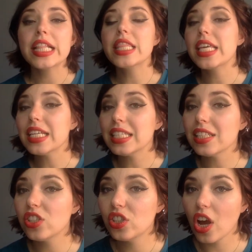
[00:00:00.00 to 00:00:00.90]
This
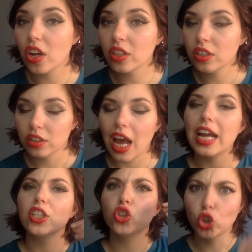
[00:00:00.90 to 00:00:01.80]
is done,
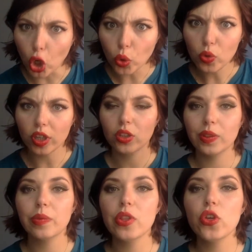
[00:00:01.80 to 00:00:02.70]
I do
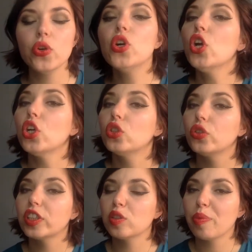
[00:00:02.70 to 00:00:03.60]
agree with you,
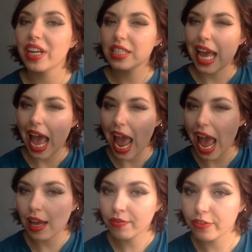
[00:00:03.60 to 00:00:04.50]
to express
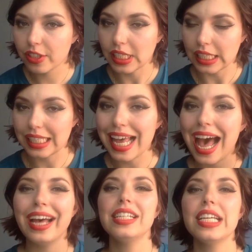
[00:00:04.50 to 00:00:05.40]
emphasis,
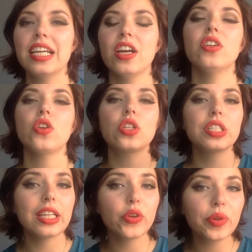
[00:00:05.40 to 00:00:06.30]
adding an
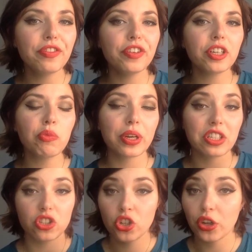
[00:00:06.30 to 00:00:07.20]
auxiliary verb when
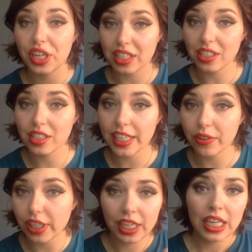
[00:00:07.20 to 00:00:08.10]
it's not
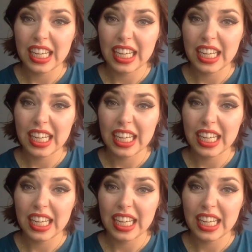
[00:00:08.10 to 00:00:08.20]
necessary.